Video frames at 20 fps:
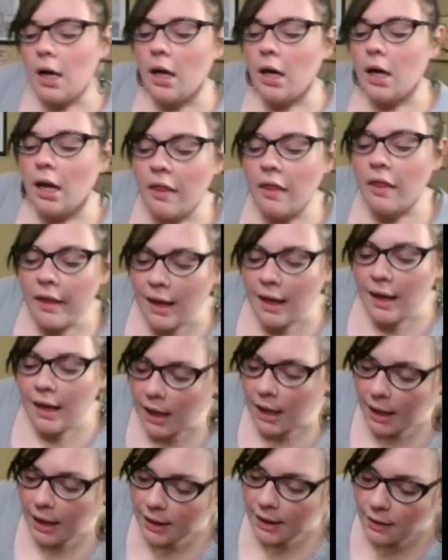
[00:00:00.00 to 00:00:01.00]
And
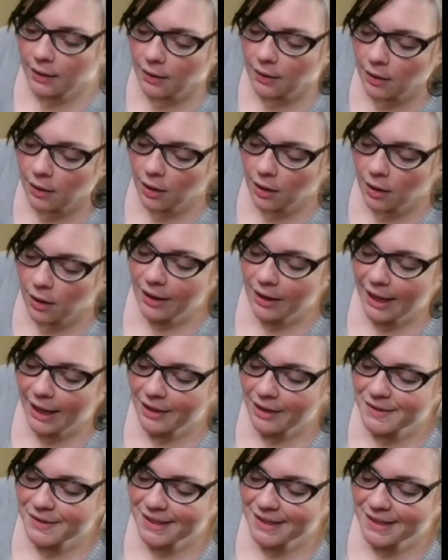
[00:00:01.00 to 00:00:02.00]
that
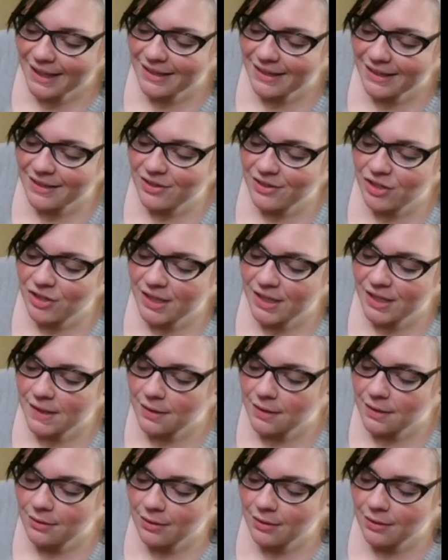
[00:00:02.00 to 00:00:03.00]
allows it to
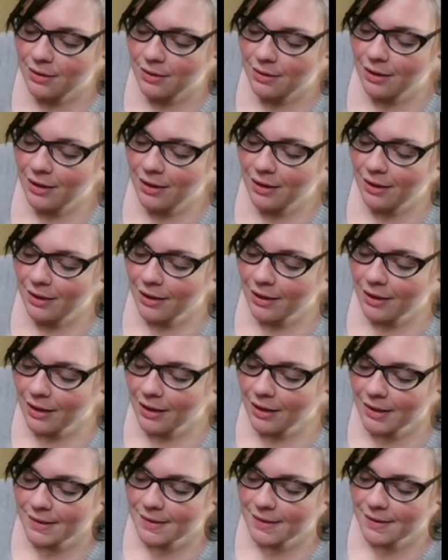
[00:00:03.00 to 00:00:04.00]
just
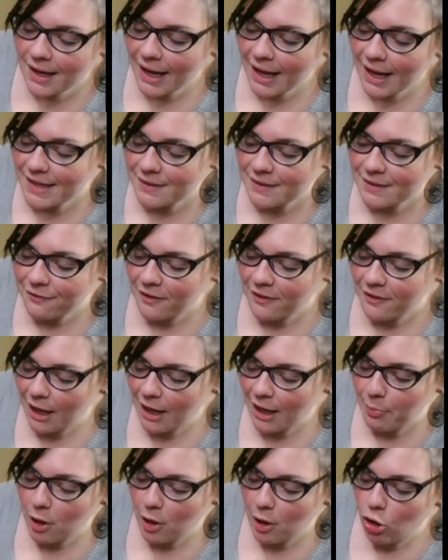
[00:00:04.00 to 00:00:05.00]
stay as a
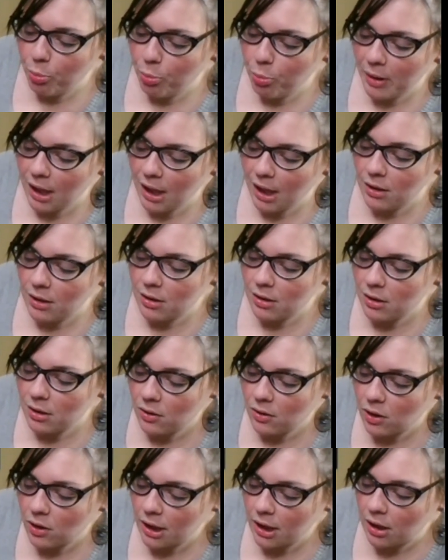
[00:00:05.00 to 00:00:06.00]
flap open
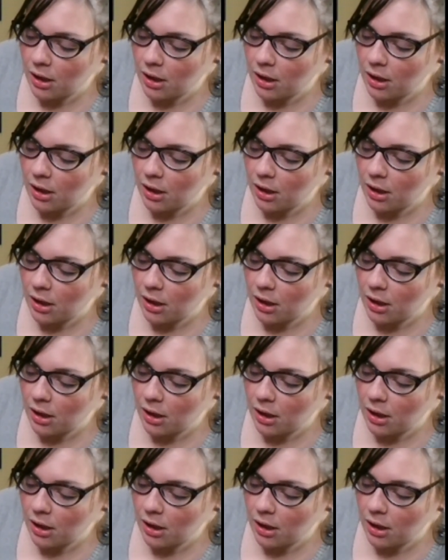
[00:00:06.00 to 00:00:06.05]
or